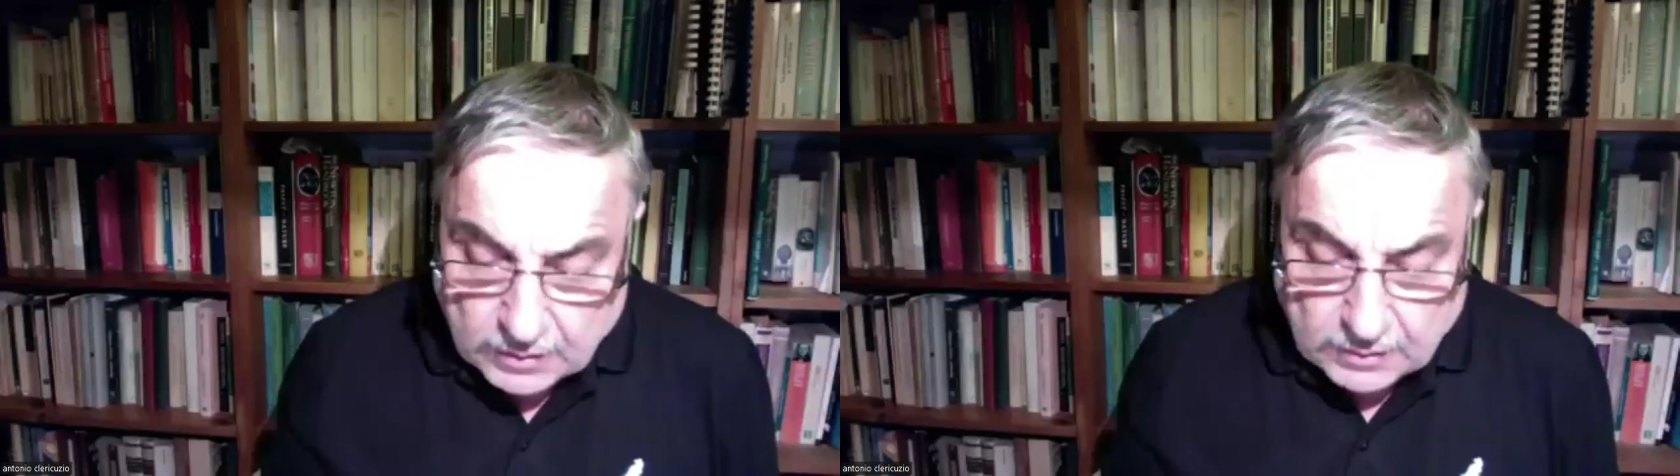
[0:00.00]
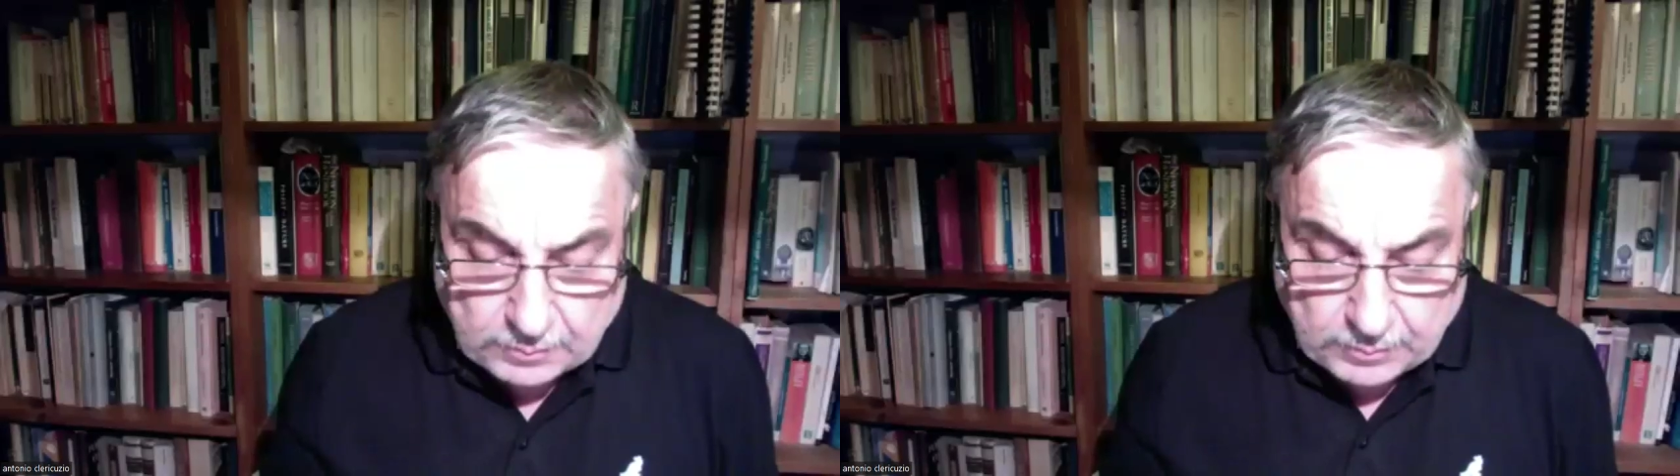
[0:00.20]

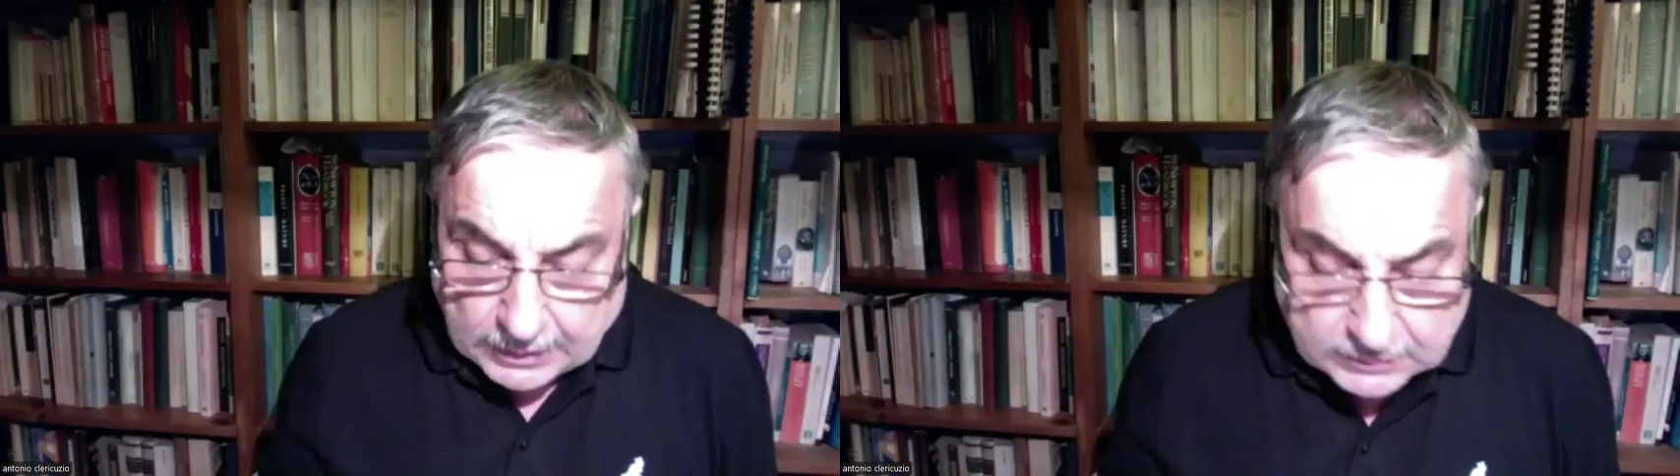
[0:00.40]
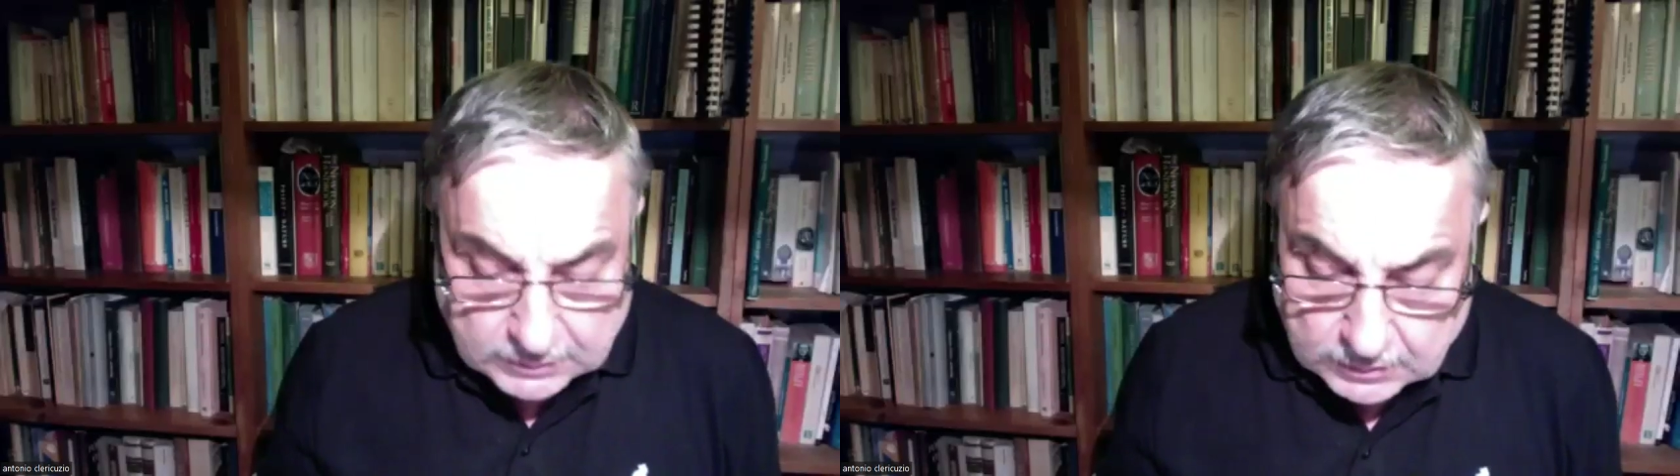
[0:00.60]

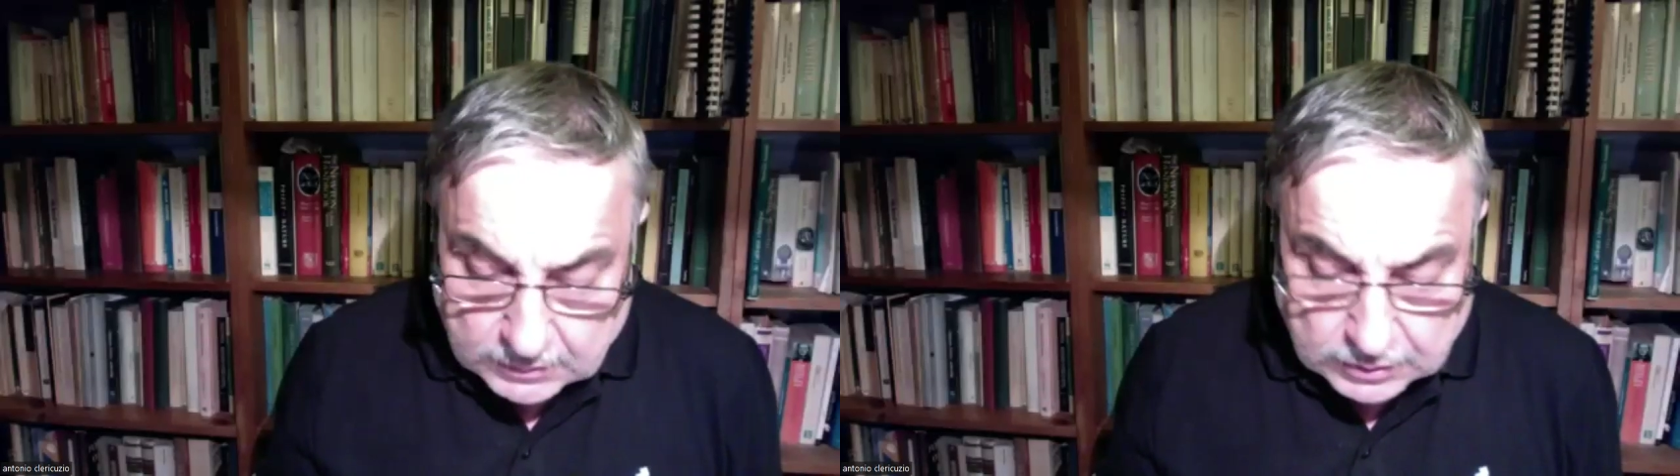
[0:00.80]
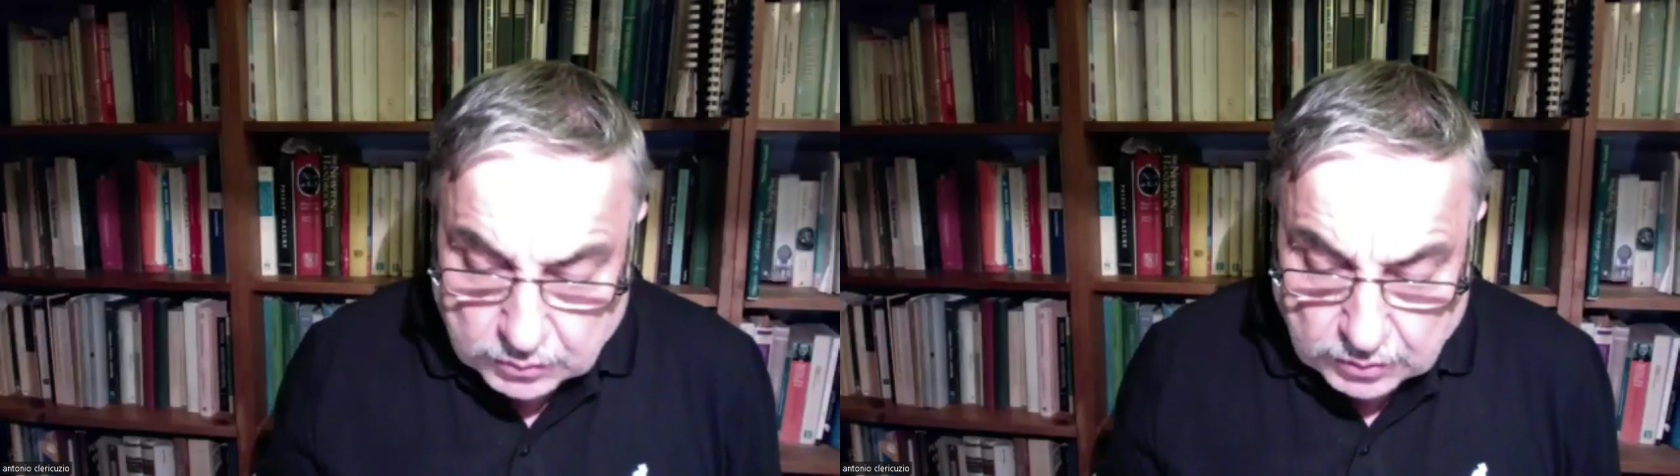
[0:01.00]
but they
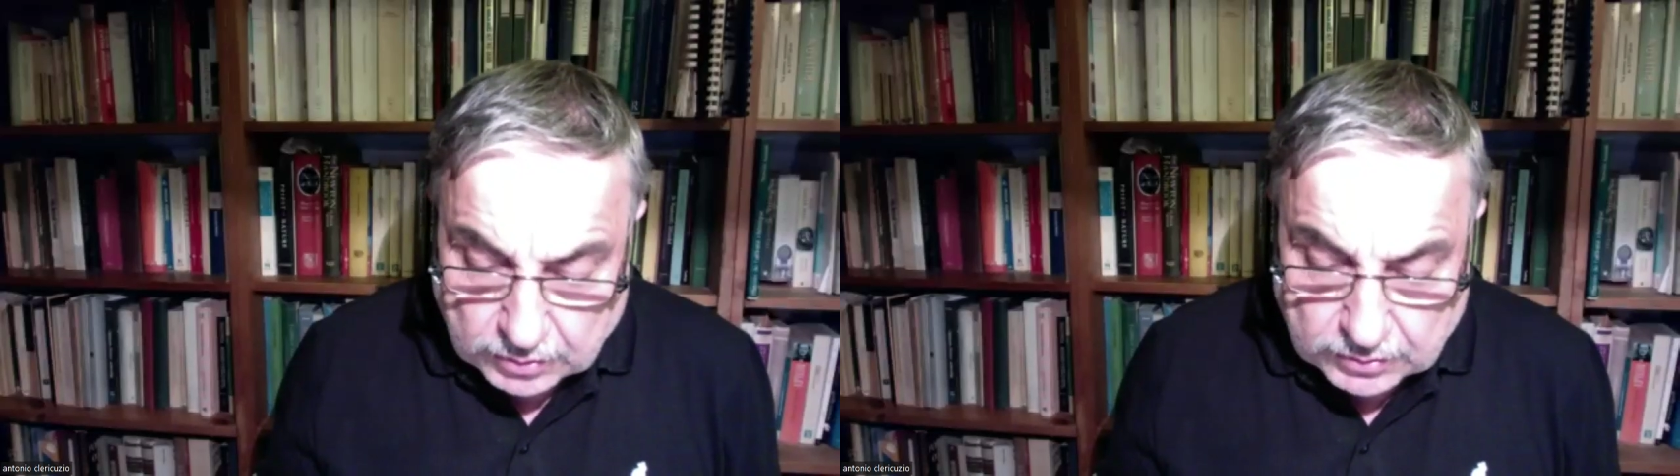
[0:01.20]
do not